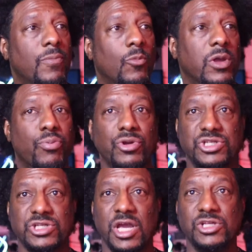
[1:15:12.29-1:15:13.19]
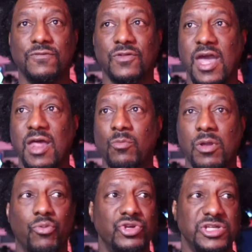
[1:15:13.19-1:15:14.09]
We appreciate you for that, and we
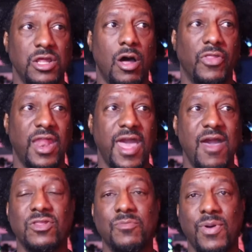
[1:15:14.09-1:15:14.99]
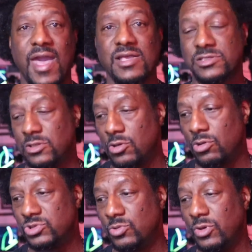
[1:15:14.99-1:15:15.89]
appreciate all that have in the past and
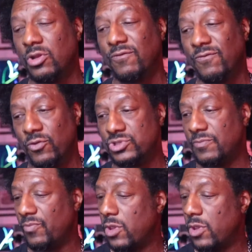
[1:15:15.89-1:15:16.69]
those who will in the future.